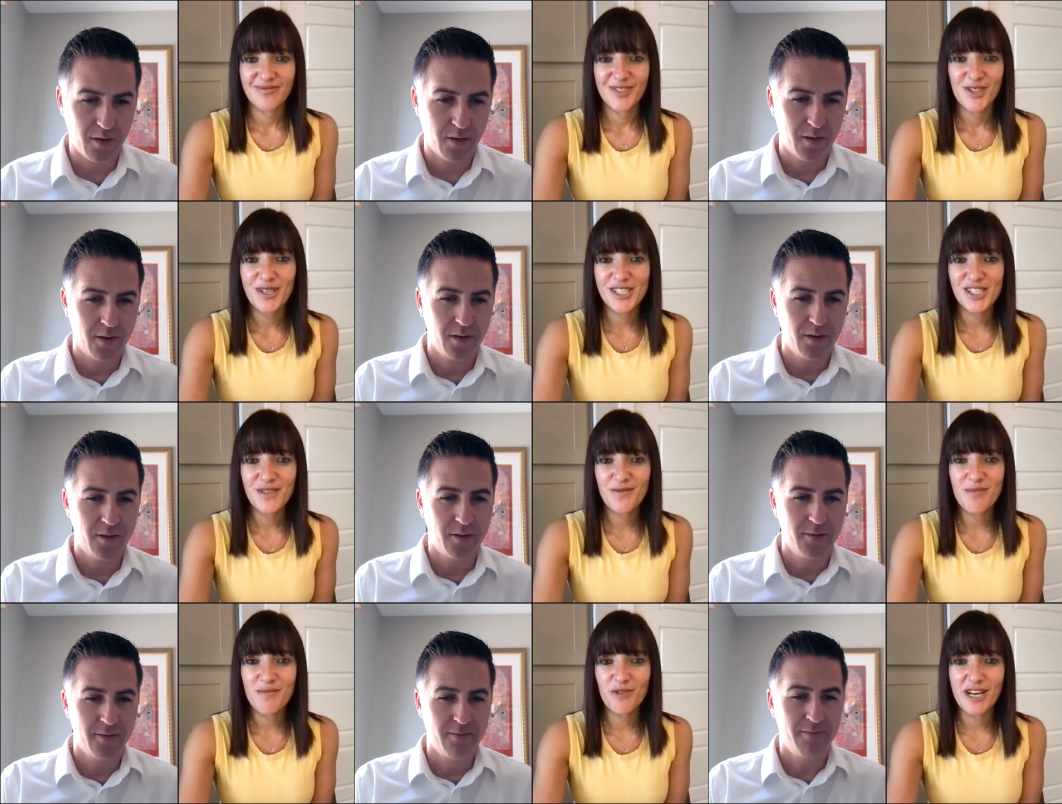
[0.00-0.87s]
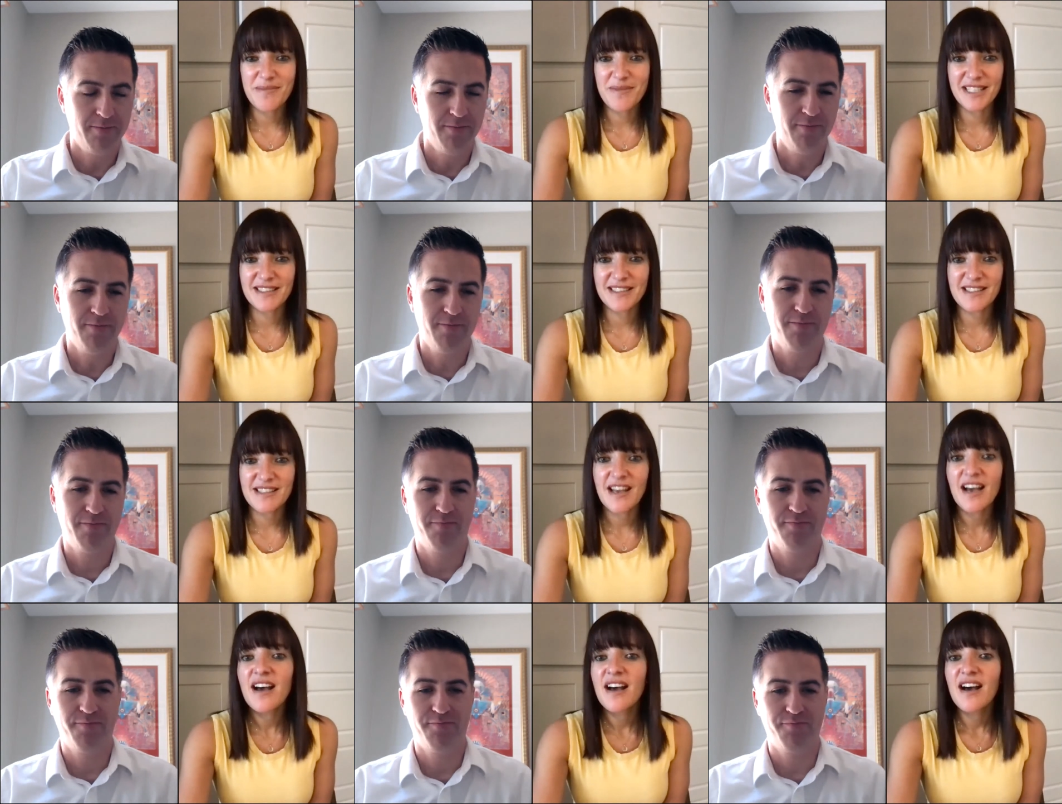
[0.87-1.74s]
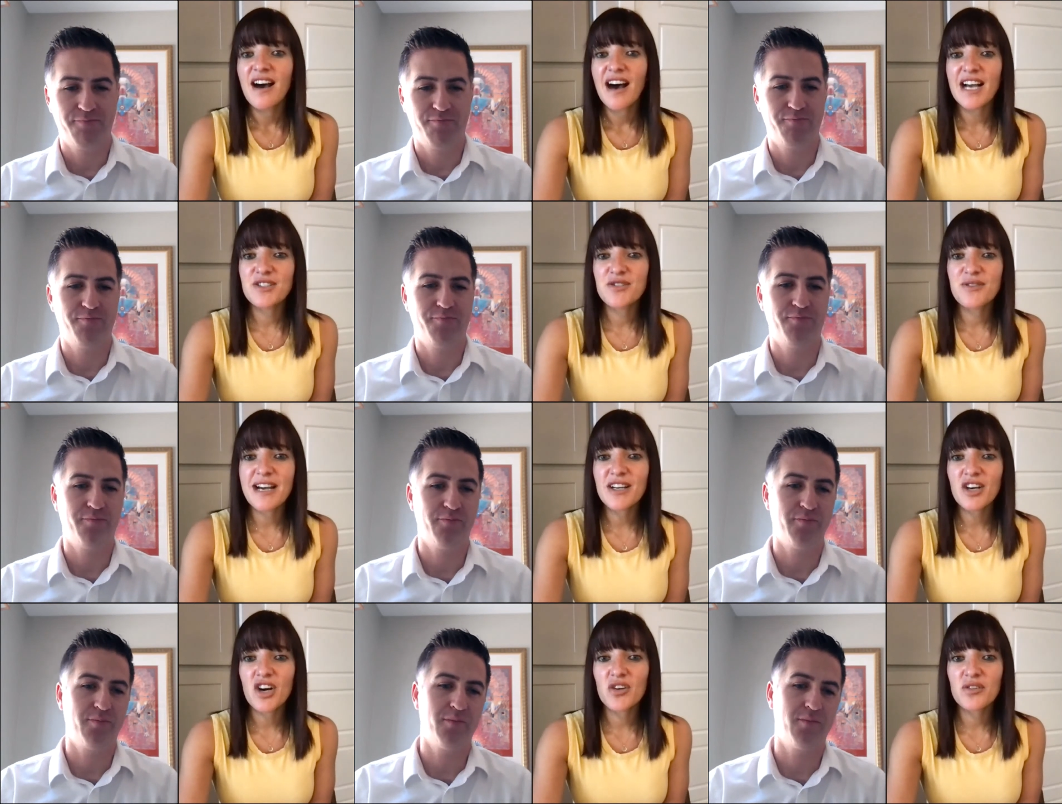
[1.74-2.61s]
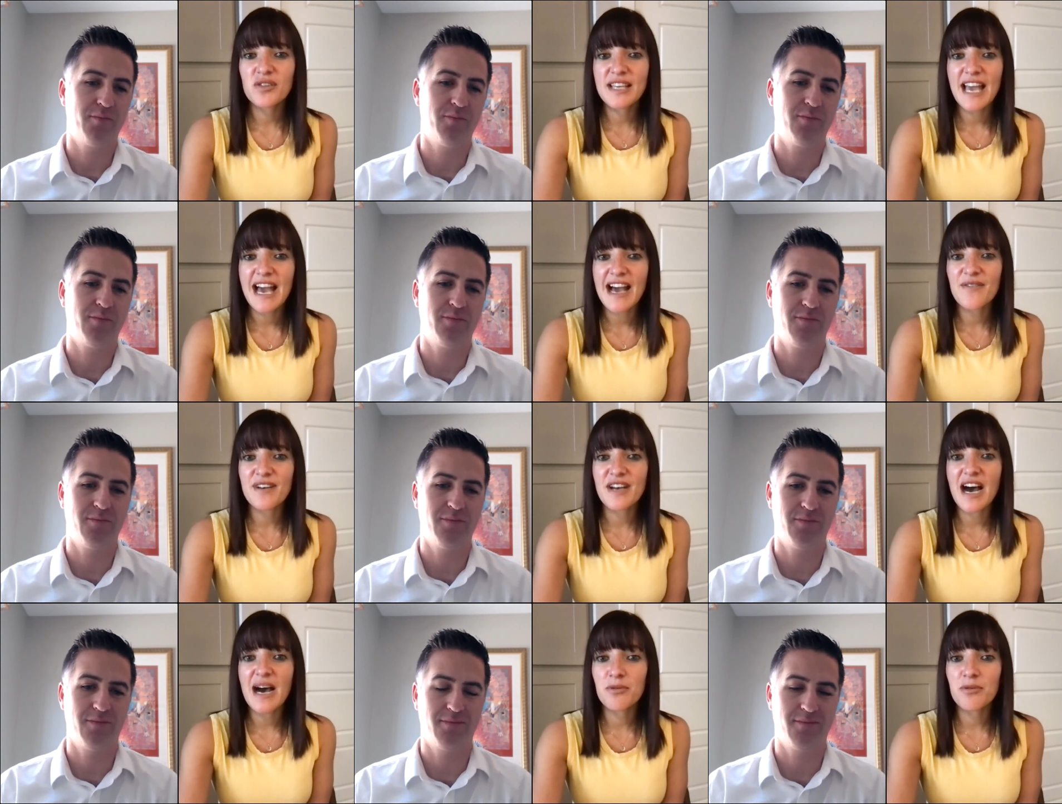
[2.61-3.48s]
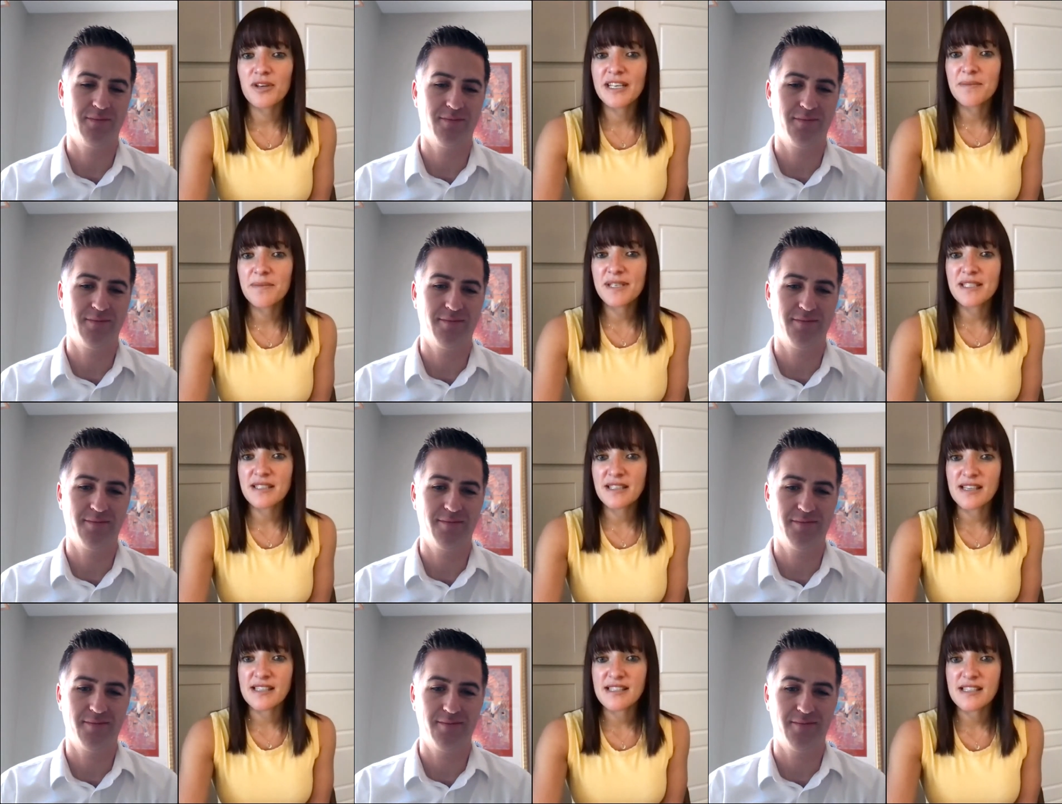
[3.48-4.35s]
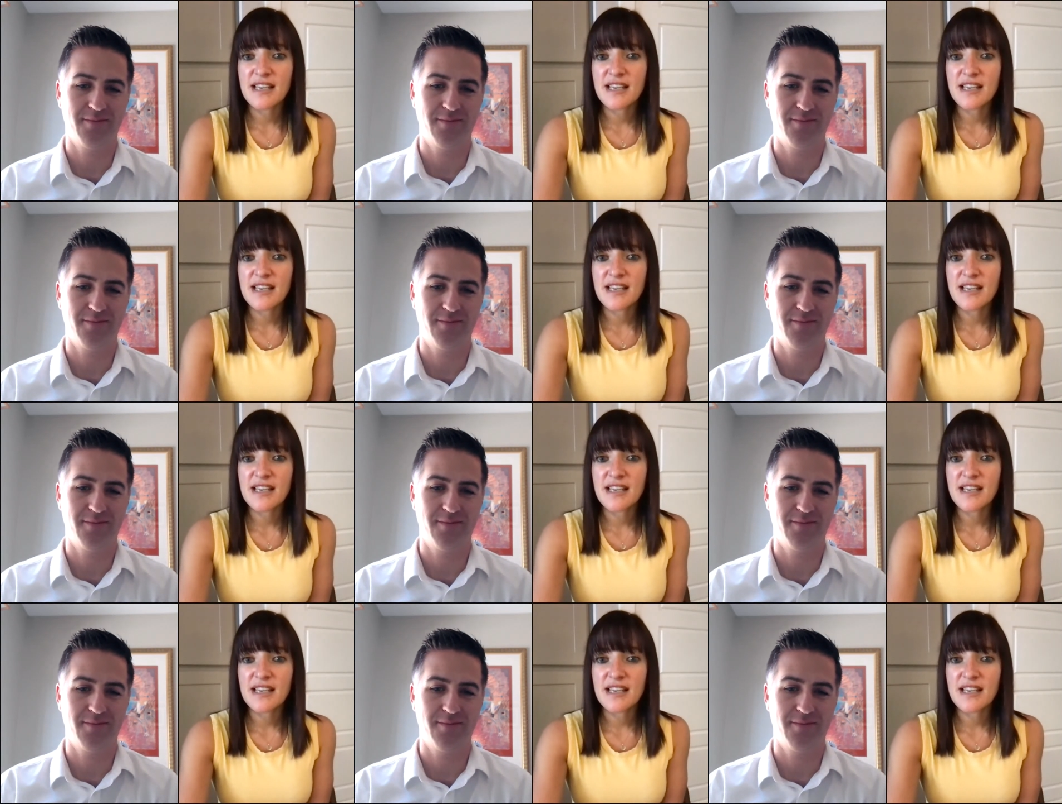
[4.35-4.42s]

Speaker 1: Question from Raymond. I do not currently have an operating business.